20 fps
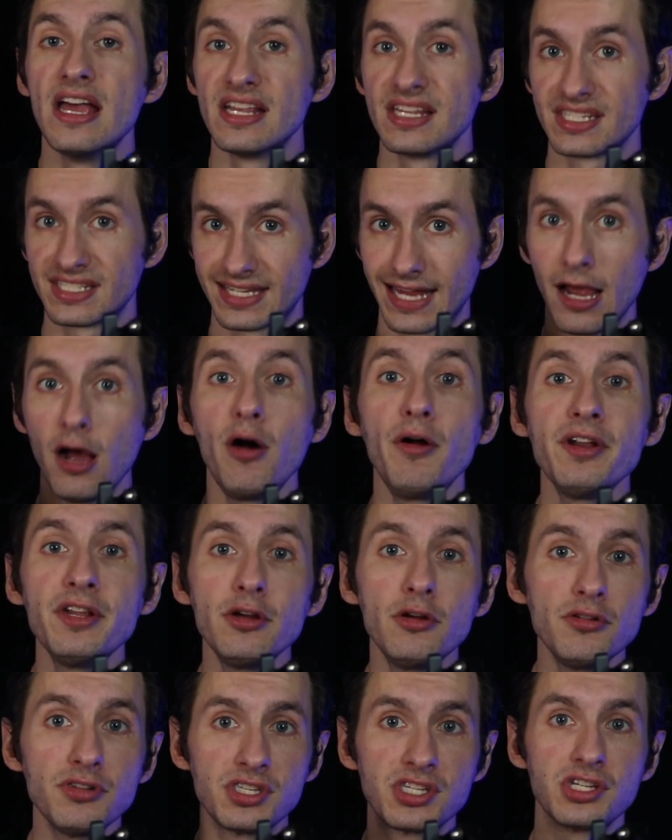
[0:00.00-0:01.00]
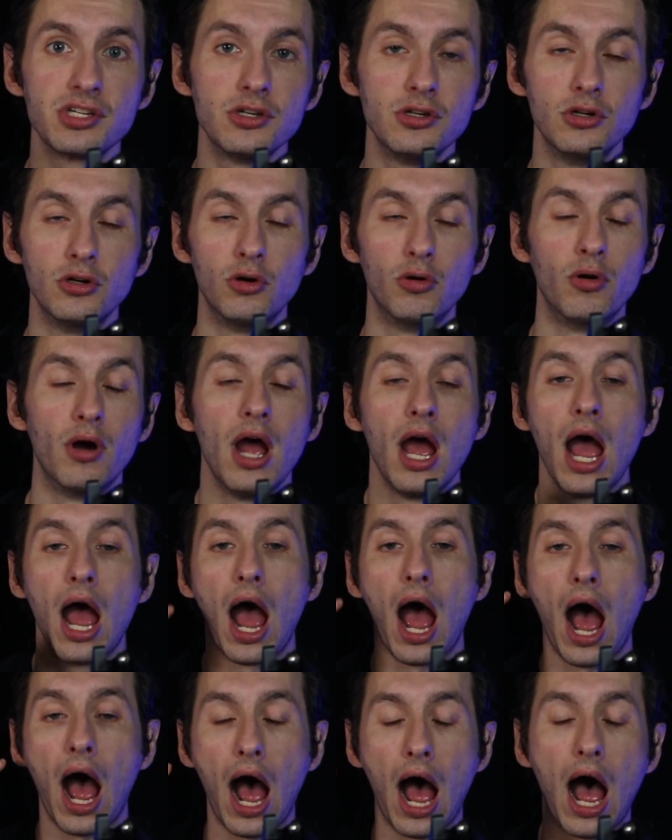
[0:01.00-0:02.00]
Silent Hill 2,
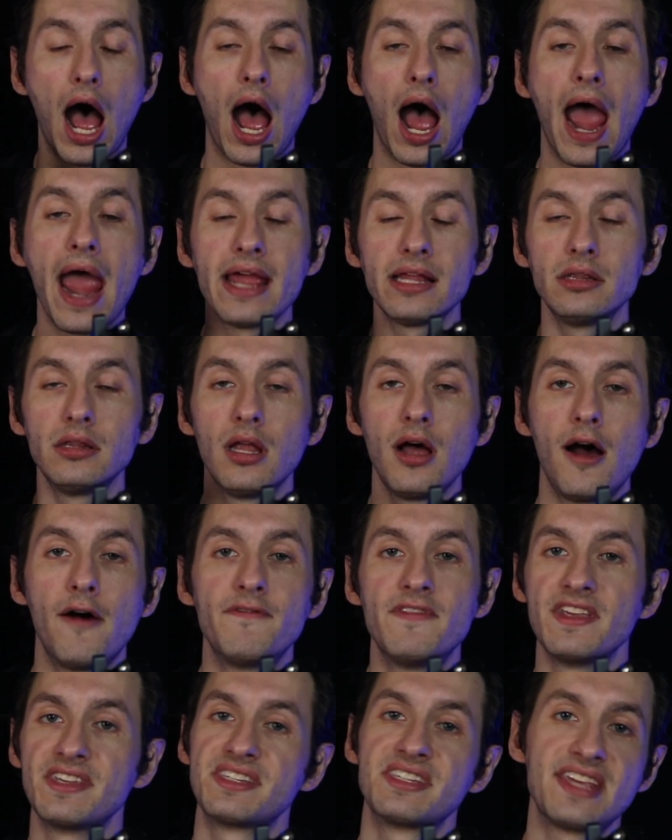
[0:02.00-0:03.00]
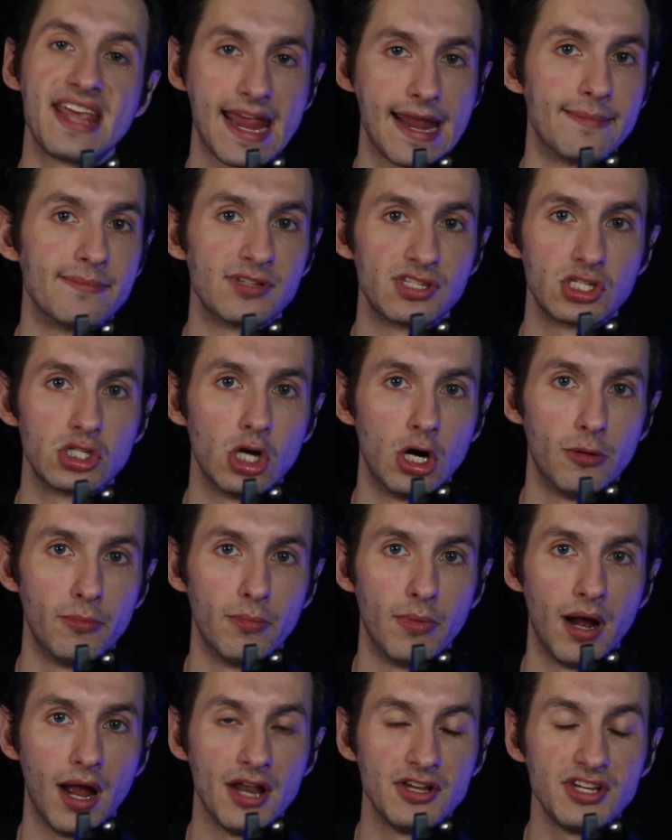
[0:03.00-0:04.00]
I love this game so
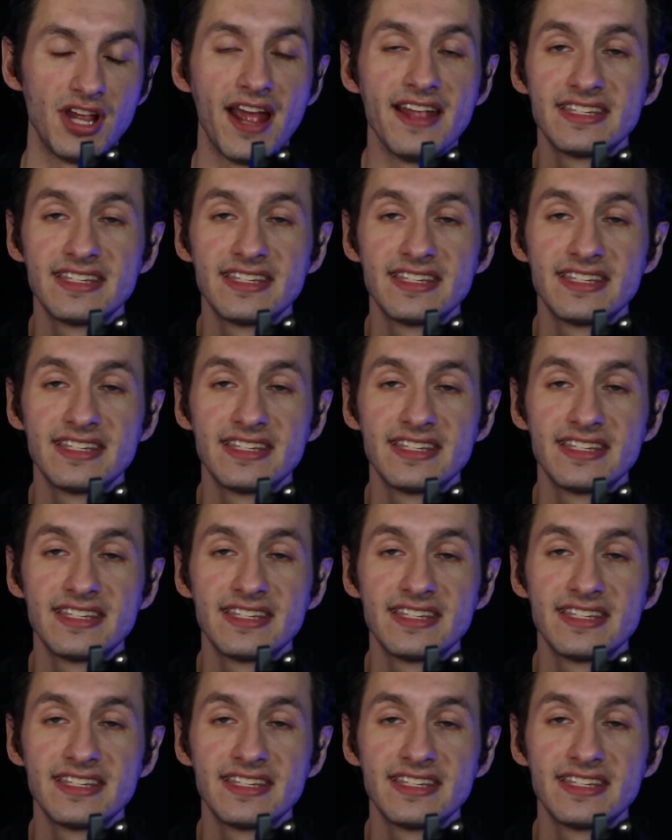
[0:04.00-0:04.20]
much.